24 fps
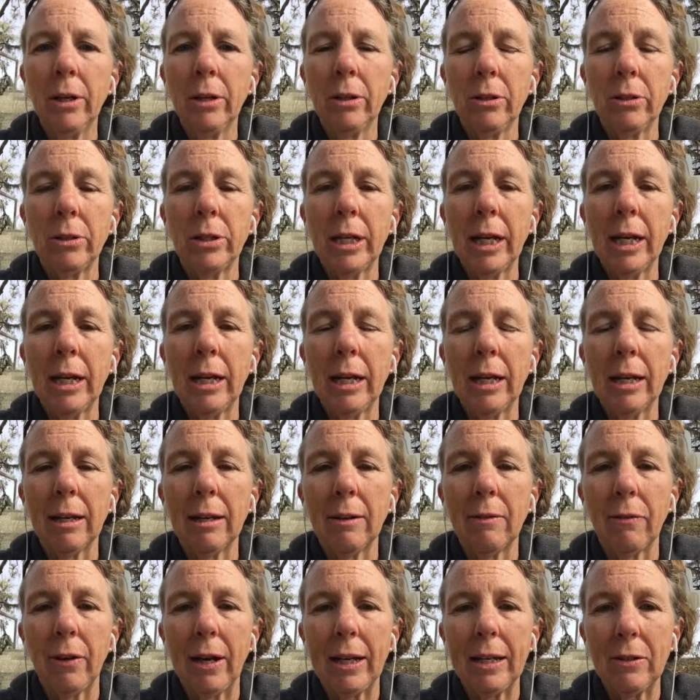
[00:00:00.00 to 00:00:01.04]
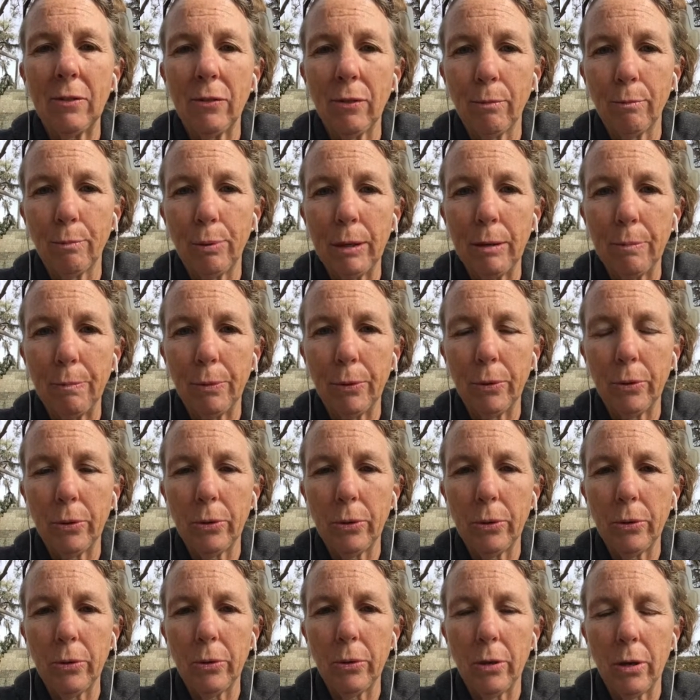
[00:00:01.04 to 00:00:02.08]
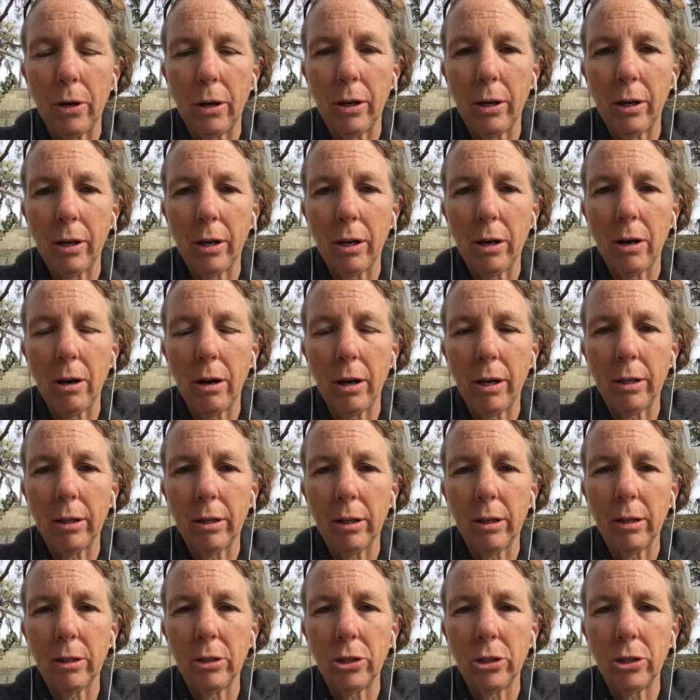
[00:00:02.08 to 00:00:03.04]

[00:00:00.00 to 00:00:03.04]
You're taking advice from people who are on a